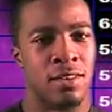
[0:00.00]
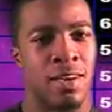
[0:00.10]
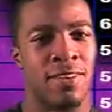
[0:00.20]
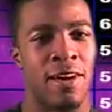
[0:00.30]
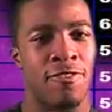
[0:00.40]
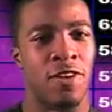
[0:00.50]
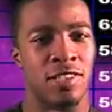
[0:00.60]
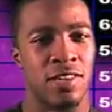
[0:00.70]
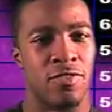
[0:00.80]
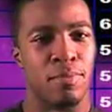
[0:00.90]
giving out
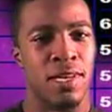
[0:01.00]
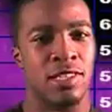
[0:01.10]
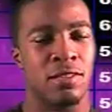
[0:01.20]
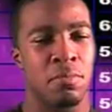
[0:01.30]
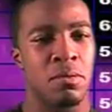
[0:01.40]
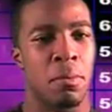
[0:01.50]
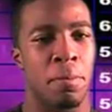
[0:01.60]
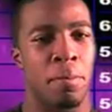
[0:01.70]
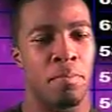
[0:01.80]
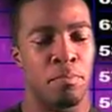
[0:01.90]
false information, people
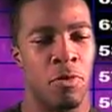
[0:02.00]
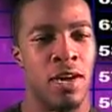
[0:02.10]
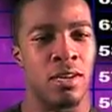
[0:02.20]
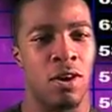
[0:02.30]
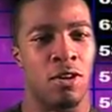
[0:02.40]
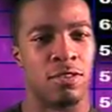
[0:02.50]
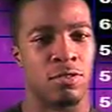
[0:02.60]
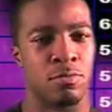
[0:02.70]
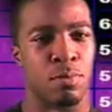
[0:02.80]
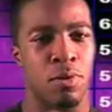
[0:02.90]
writing
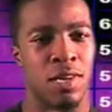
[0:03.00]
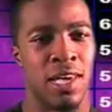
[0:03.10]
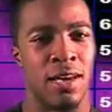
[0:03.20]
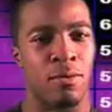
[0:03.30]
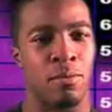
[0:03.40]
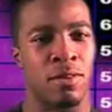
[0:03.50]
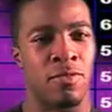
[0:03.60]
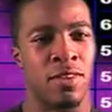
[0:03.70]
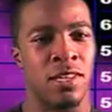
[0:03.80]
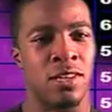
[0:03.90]
articles, broken hand, what the
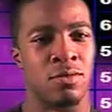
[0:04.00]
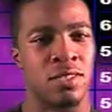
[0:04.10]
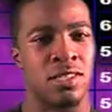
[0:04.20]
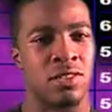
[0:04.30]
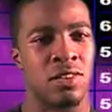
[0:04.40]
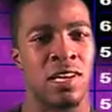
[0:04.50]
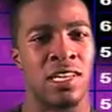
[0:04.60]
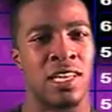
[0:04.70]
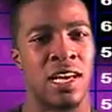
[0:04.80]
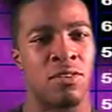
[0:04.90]
Eagle season look like
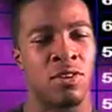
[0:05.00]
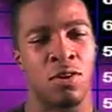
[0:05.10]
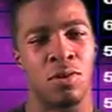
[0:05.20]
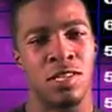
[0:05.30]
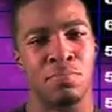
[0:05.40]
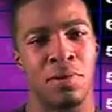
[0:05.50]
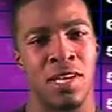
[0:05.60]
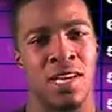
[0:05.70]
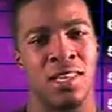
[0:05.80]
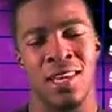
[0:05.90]
now. No, he's
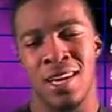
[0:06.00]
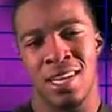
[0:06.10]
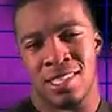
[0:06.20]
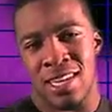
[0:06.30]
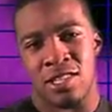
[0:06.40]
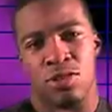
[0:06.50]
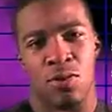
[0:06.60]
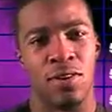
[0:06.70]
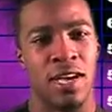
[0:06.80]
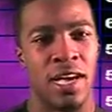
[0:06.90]
playing. It's not his
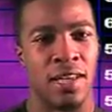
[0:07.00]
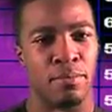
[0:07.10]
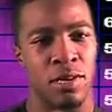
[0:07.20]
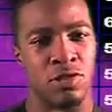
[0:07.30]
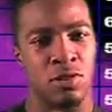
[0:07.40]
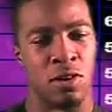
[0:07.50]
throwing hand, but